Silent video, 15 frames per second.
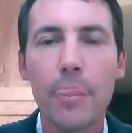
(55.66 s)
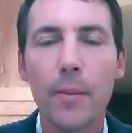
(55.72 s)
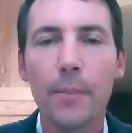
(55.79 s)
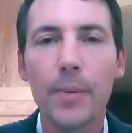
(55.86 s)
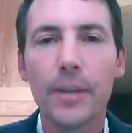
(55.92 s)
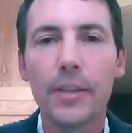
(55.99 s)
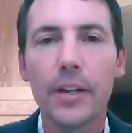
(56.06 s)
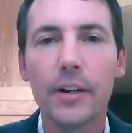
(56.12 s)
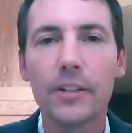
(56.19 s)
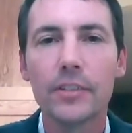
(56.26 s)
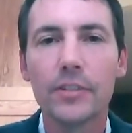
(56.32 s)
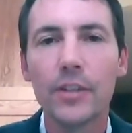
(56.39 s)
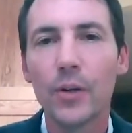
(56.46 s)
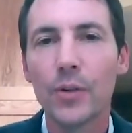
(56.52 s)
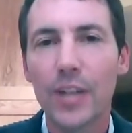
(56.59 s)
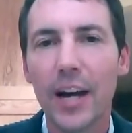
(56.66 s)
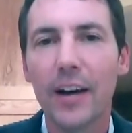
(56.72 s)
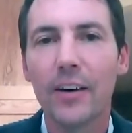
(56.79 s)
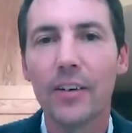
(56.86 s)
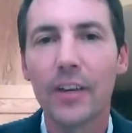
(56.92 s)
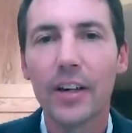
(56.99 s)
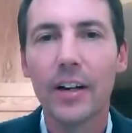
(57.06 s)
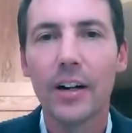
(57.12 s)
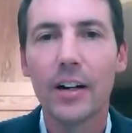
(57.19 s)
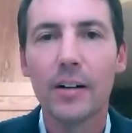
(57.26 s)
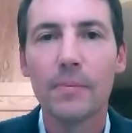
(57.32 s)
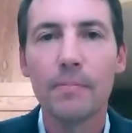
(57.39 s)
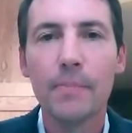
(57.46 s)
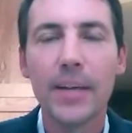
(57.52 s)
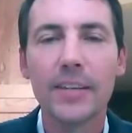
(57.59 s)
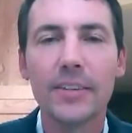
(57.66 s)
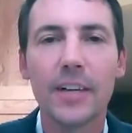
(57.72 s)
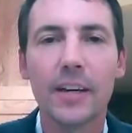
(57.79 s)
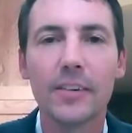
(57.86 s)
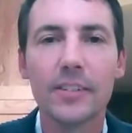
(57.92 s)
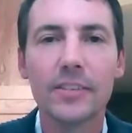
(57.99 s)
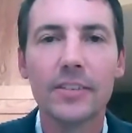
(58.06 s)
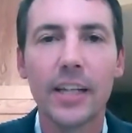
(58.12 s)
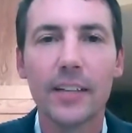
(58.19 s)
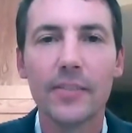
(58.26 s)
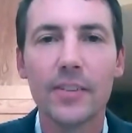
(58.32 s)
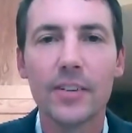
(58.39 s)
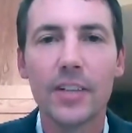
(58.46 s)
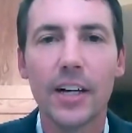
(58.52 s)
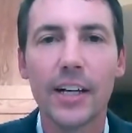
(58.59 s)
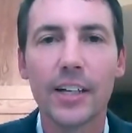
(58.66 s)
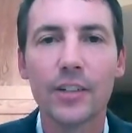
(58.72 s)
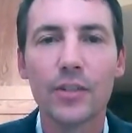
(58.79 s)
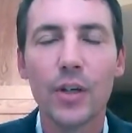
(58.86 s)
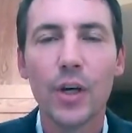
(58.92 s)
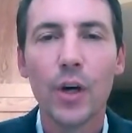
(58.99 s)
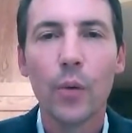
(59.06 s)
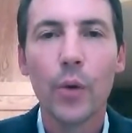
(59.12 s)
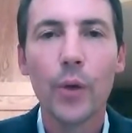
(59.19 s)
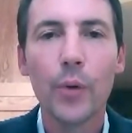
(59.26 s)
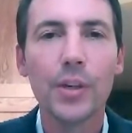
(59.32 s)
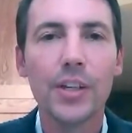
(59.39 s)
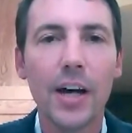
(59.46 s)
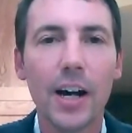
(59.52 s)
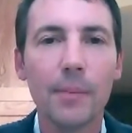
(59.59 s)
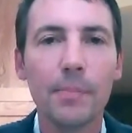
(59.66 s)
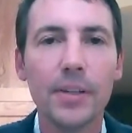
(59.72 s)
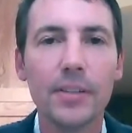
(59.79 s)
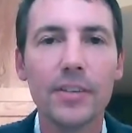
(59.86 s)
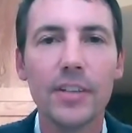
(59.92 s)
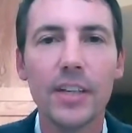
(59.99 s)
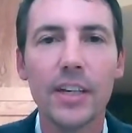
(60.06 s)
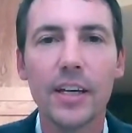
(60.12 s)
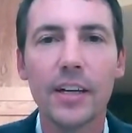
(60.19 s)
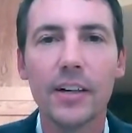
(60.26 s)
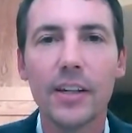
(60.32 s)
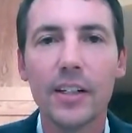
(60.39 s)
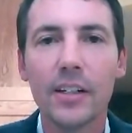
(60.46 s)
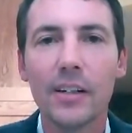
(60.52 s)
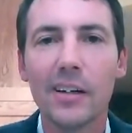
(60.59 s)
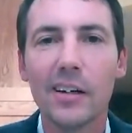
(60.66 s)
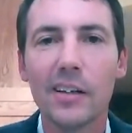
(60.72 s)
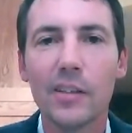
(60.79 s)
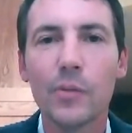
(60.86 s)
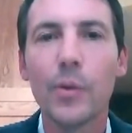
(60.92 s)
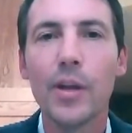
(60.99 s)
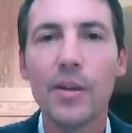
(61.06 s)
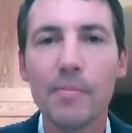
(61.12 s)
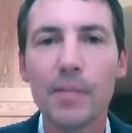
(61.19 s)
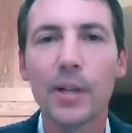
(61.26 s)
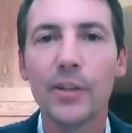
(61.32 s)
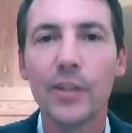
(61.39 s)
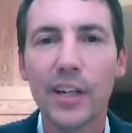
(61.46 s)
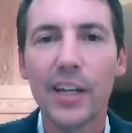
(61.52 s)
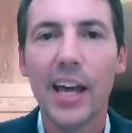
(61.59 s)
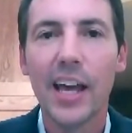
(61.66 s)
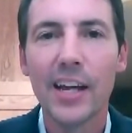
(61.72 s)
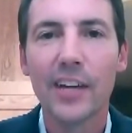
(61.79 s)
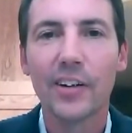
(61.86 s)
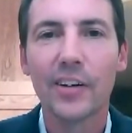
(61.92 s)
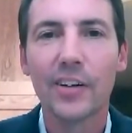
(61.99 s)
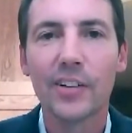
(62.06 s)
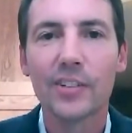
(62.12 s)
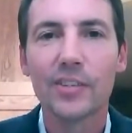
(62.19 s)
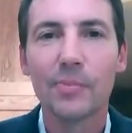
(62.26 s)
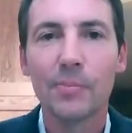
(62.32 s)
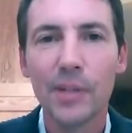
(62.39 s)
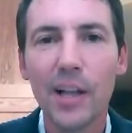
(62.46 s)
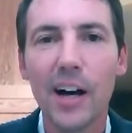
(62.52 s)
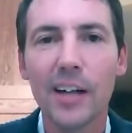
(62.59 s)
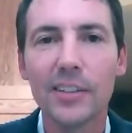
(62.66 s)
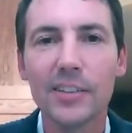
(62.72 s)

But there is no doubt, um, based on the state of the science, we would not be seeing uh, 3 million acres plus